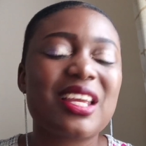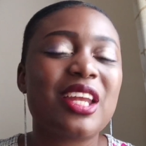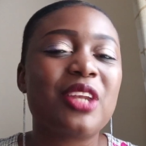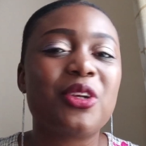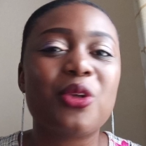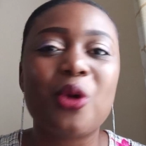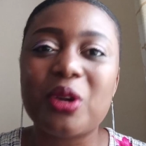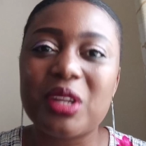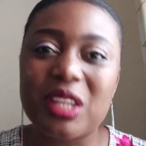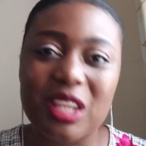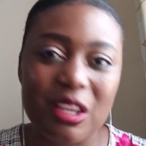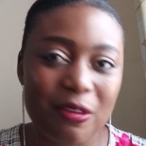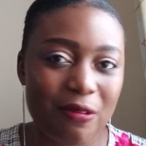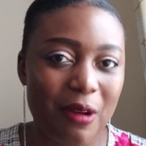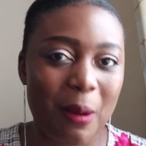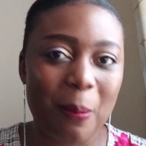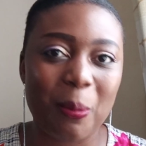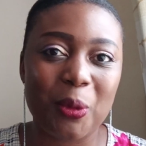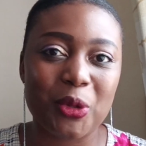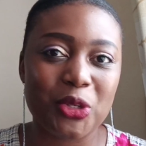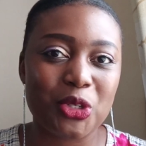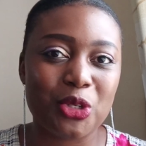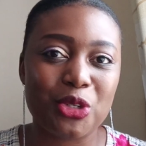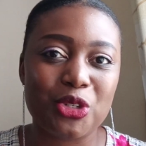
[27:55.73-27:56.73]
and don't give
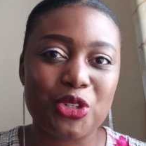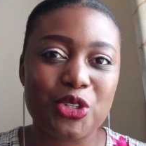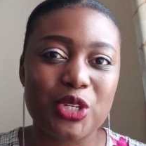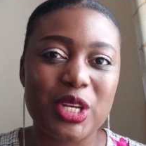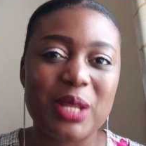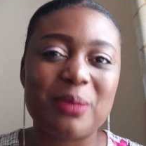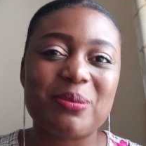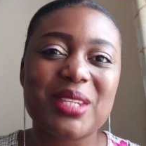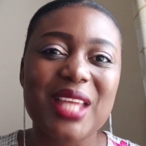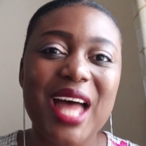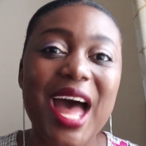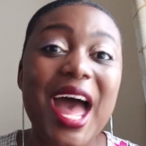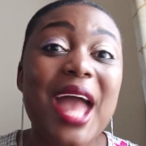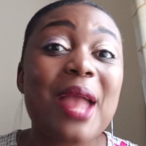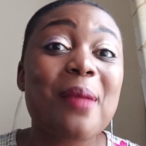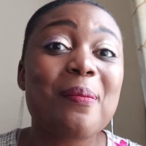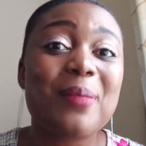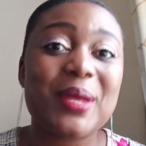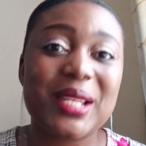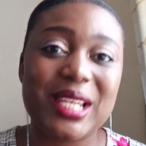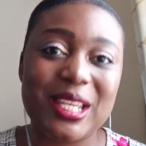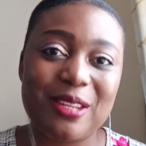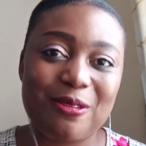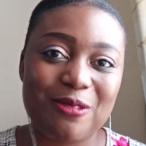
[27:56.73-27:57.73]
up on your dreams. I
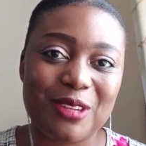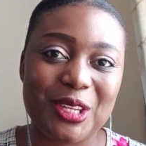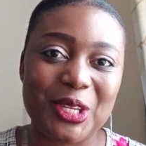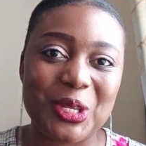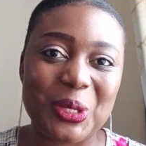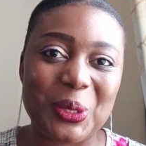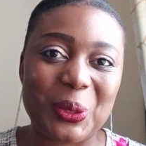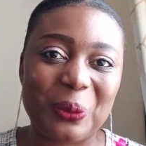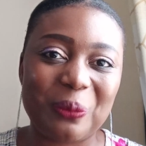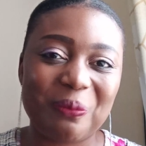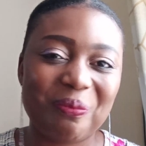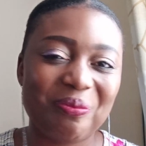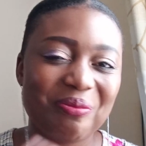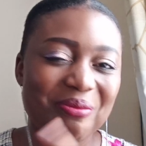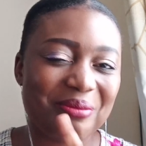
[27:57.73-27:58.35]
believe in you.